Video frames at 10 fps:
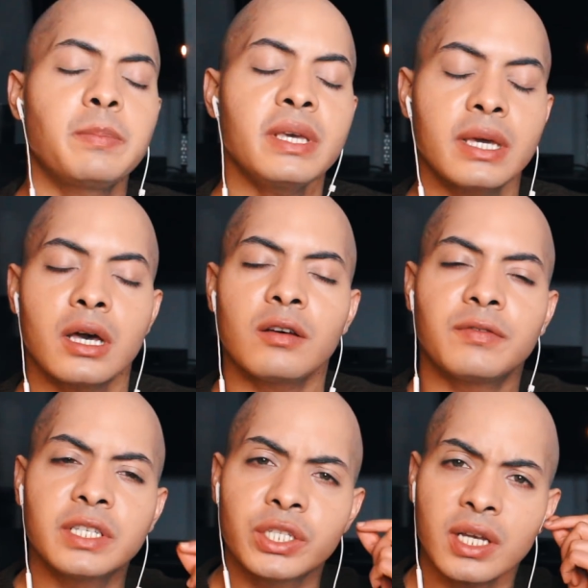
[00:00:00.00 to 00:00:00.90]
Speaking
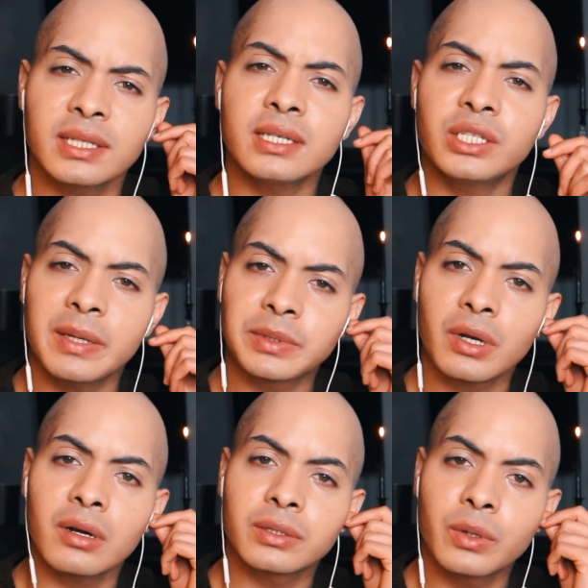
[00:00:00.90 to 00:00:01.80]
of, did y'all see James
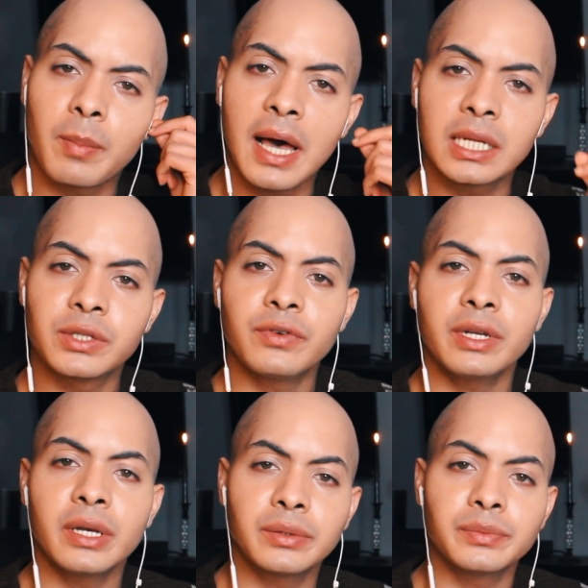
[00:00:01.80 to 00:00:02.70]
Charles' new apology
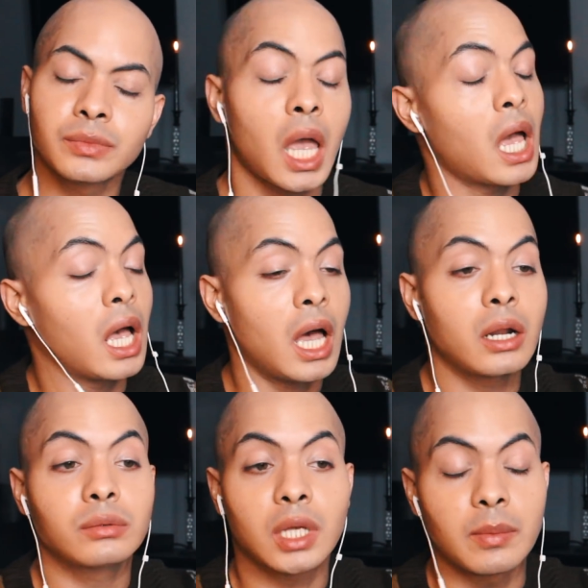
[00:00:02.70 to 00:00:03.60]
video?
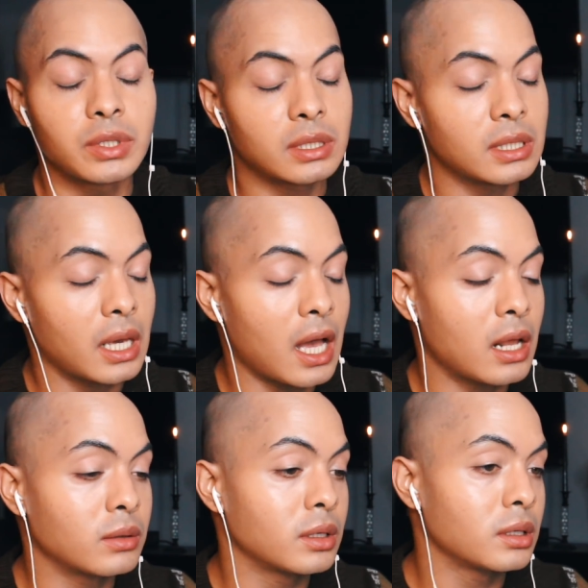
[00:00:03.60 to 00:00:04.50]
I'm just saying, I don't